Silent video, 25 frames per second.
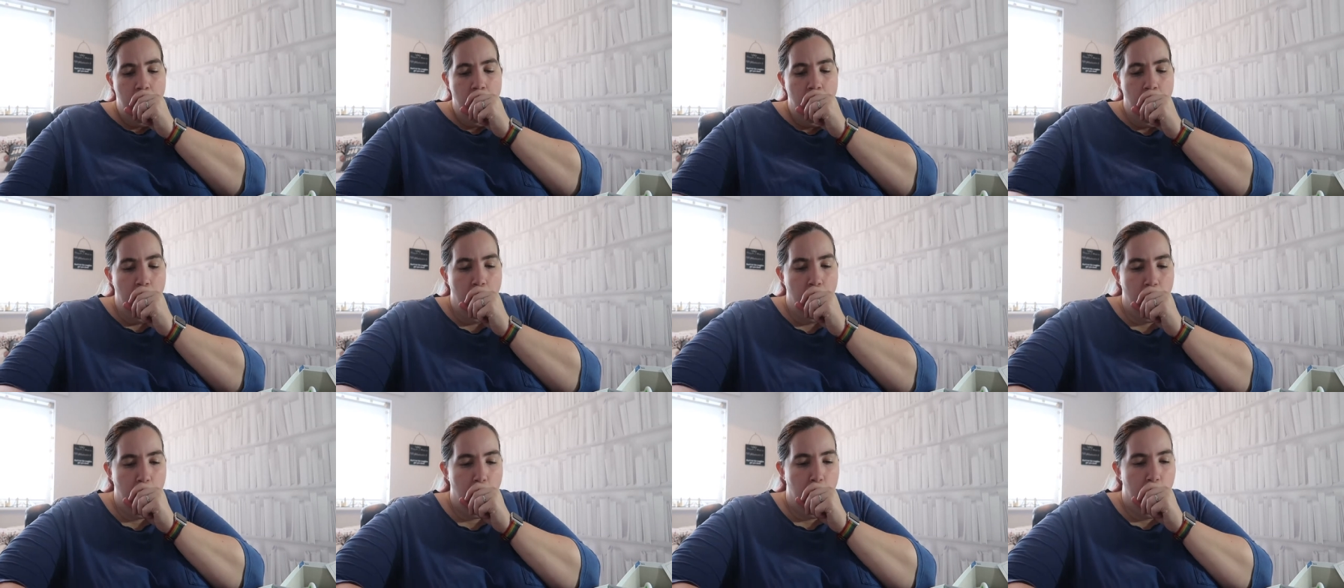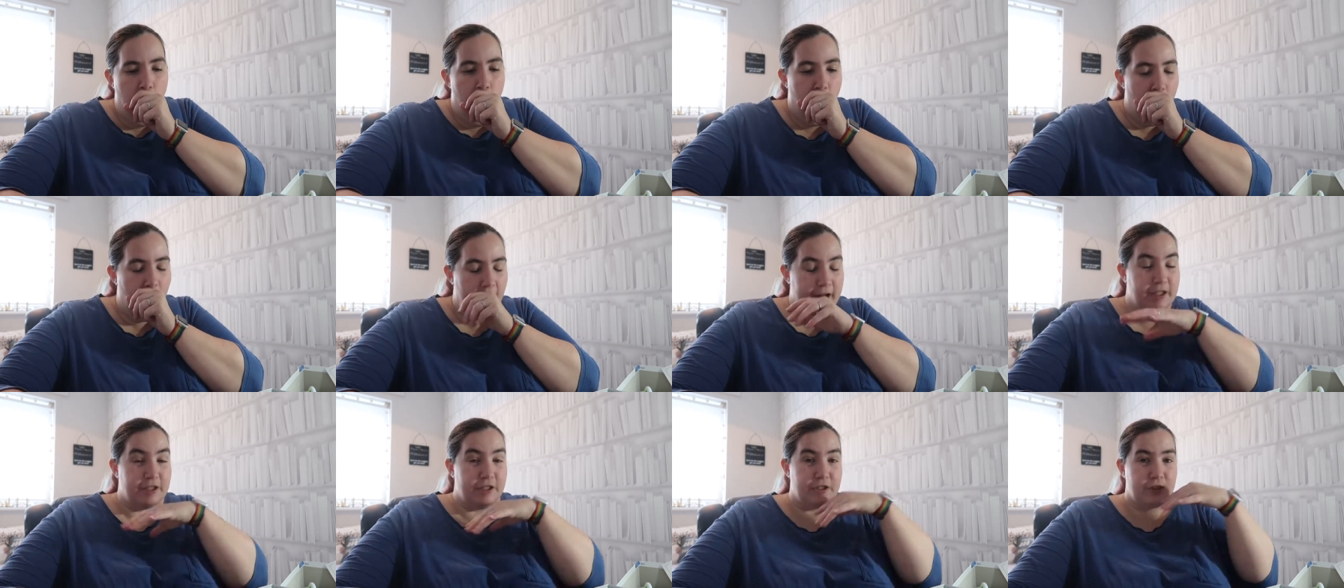
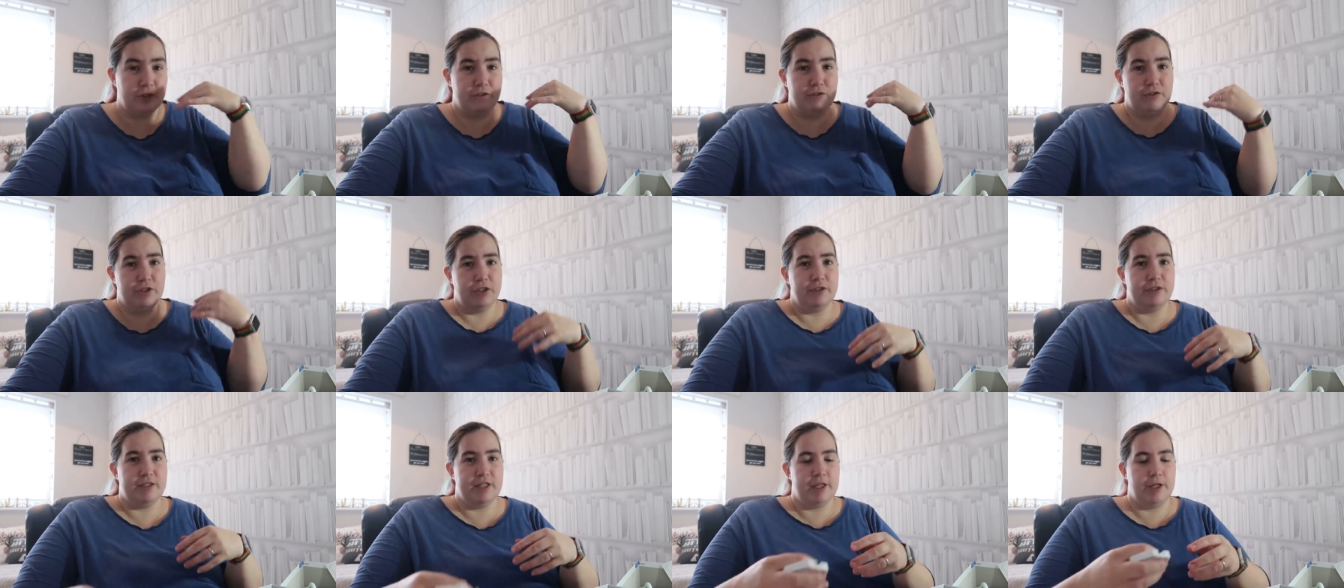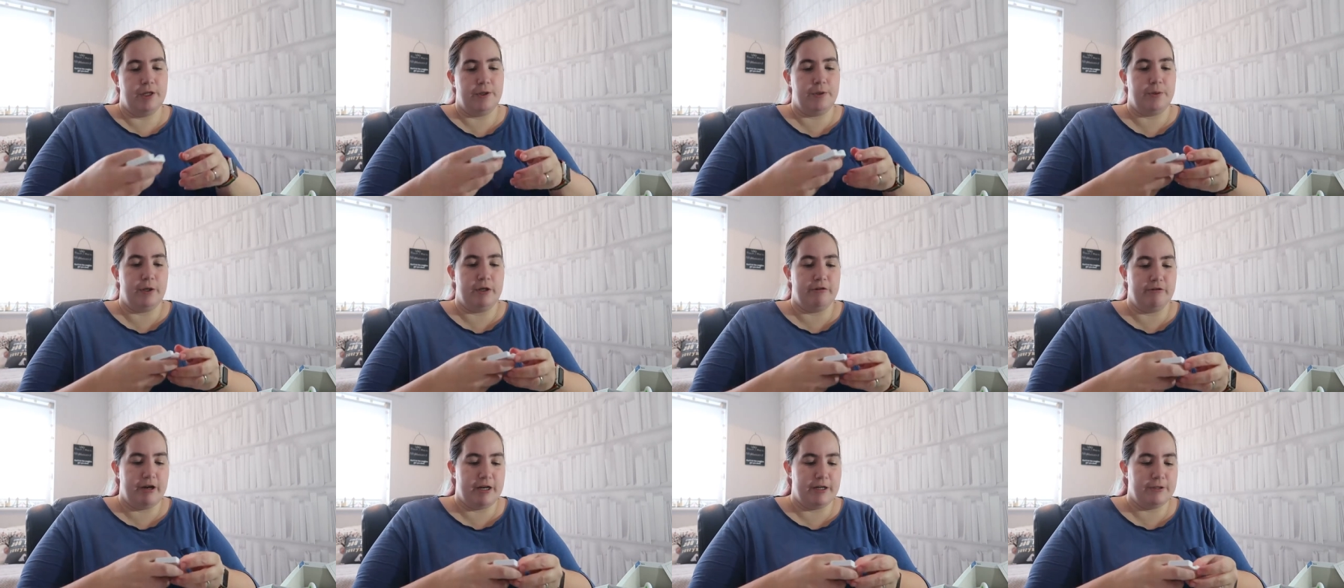and you sort of use it the other
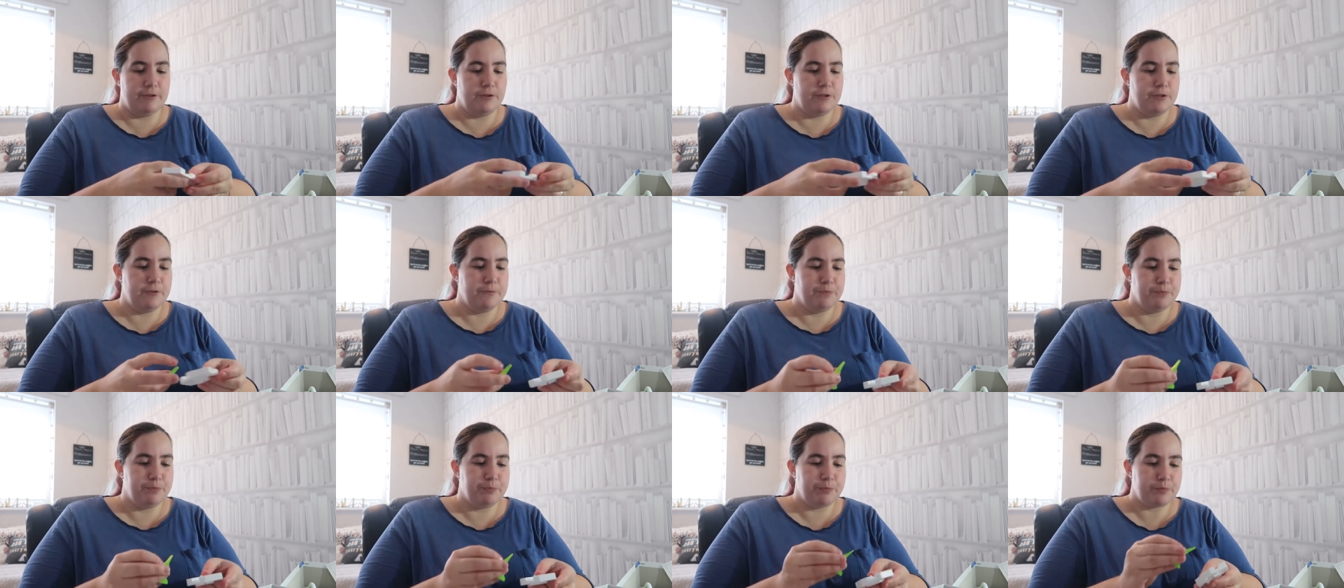way around.